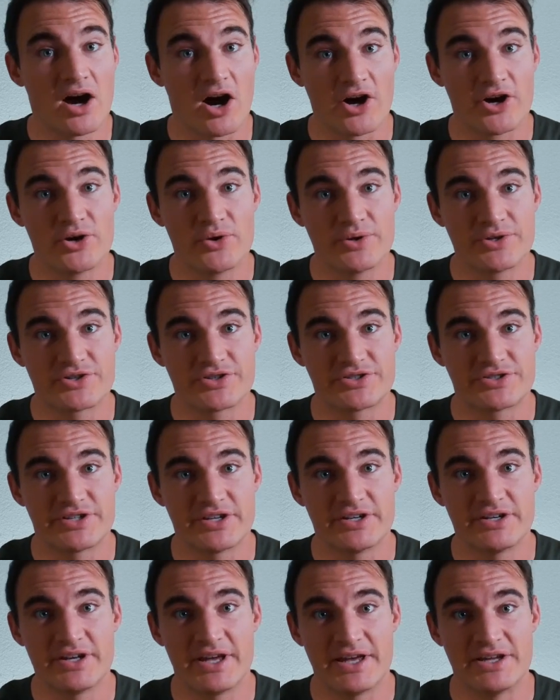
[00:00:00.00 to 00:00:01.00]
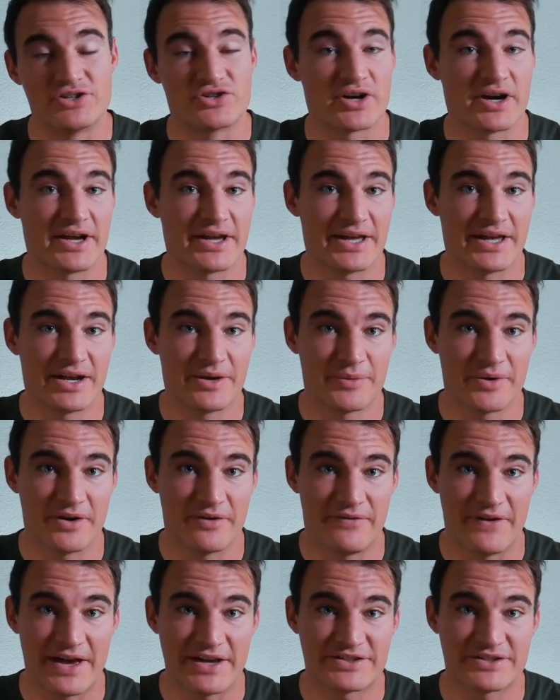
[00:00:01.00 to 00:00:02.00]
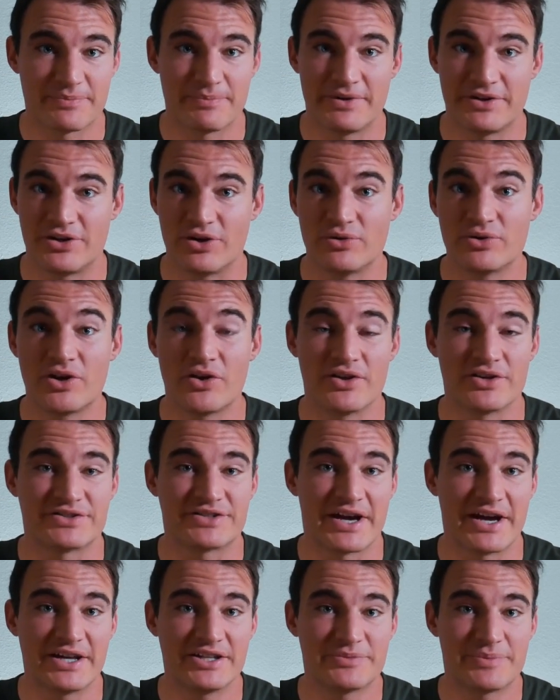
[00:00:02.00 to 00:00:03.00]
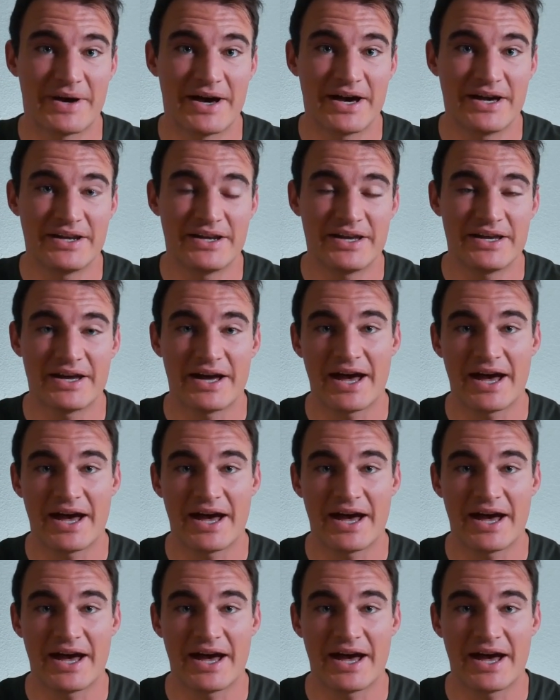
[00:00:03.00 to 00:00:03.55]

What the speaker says: Are you interested in trying intermittent fasting but don't know the science behind it?